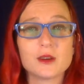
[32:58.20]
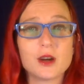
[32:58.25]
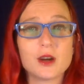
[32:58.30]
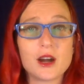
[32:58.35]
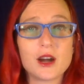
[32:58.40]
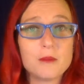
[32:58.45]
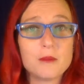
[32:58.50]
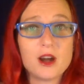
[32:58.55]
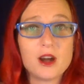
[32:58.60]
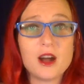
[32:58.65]

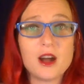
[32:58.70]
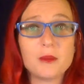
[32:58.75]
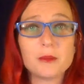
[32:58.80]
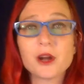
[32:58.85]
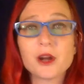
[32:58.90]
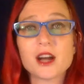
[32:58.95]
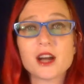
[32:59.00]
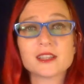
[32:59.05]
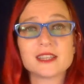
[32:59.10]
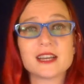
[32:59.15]
A mom
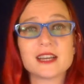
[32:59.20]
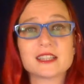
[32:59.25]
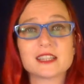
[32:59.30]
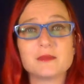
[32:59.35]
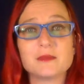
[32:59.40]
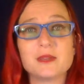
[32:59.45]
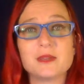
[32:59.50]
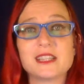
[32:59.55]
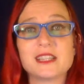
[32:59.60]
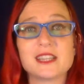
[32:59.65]
contacted
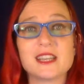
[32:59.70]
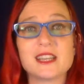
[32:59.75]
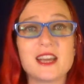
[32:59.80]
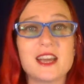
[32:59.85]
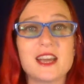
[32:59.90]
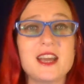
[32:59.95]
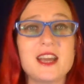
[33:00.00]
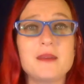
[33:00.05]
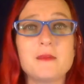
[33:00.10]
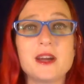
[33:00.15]
me and said,
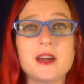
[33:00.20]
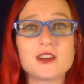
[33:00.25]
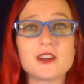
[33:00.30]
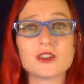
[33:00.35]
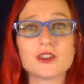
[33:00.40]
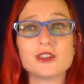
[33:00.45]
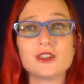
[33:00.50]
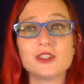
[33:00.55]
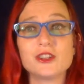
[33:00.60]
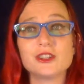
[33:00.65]
hey, my
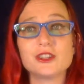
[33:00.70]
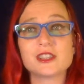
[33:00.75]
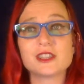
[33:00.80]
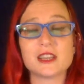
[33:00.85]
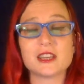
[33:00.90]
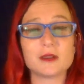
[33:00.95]
girls, and